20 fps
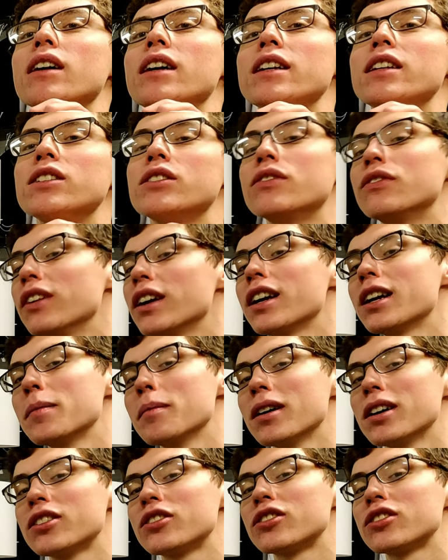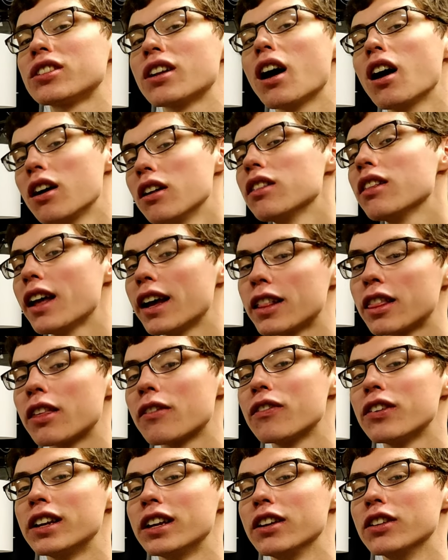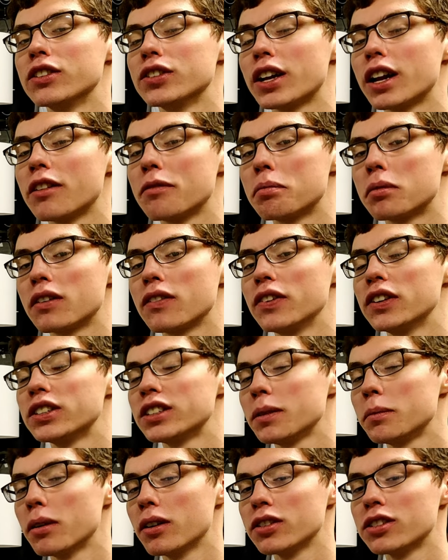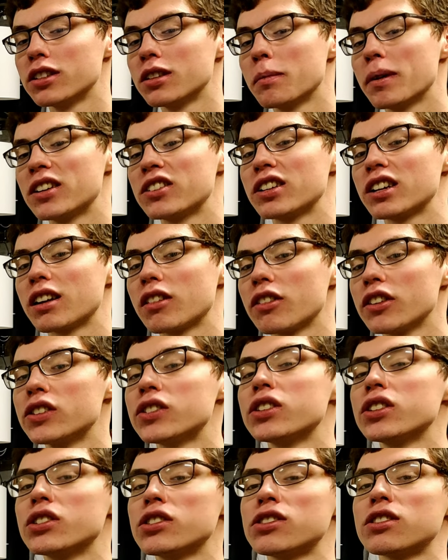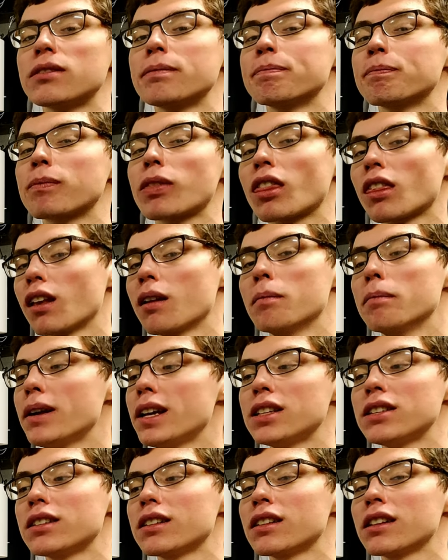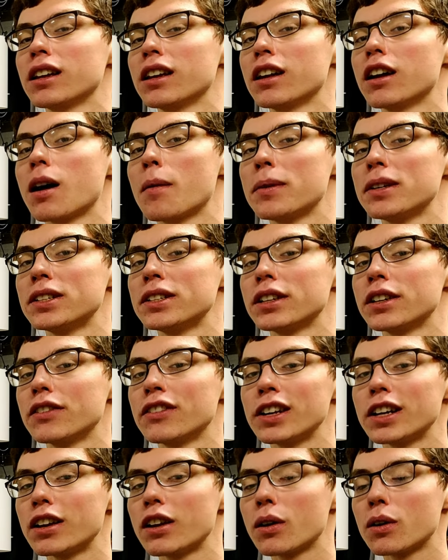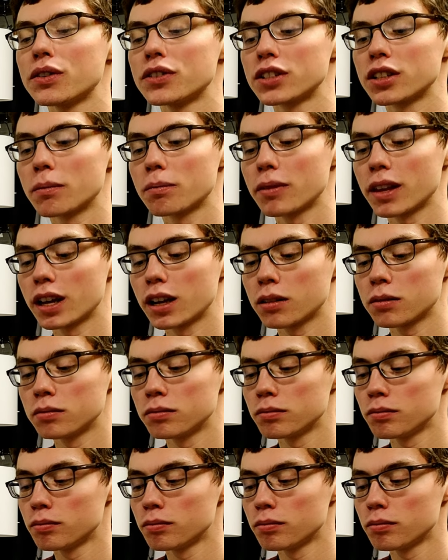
is very much unlike the videos that I've previously posted to my channel. This is basically a commentary video on something